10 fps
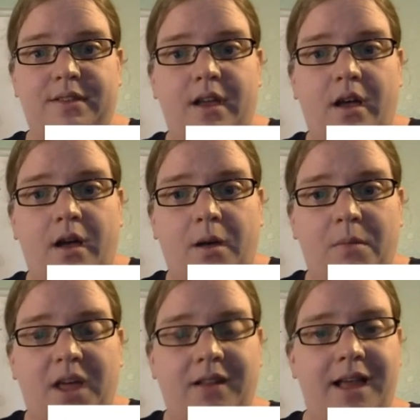
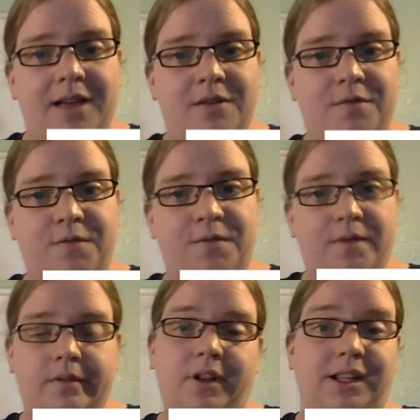a lot of
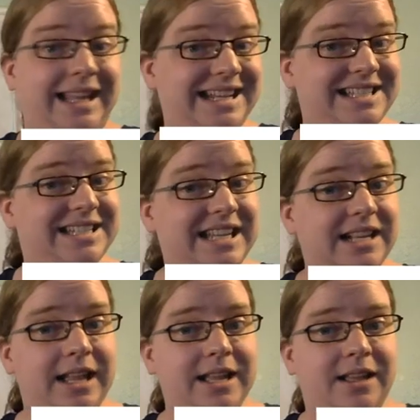
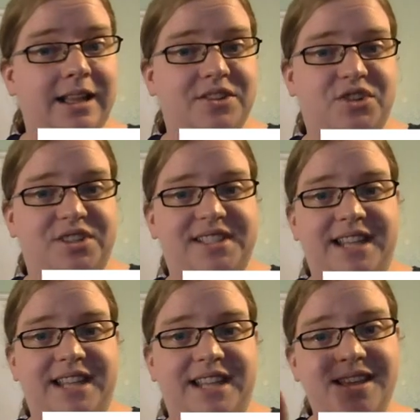lightning-like
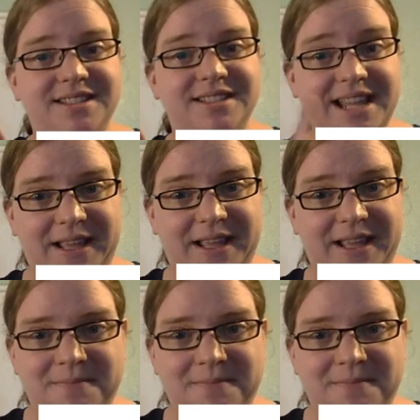electricity safely.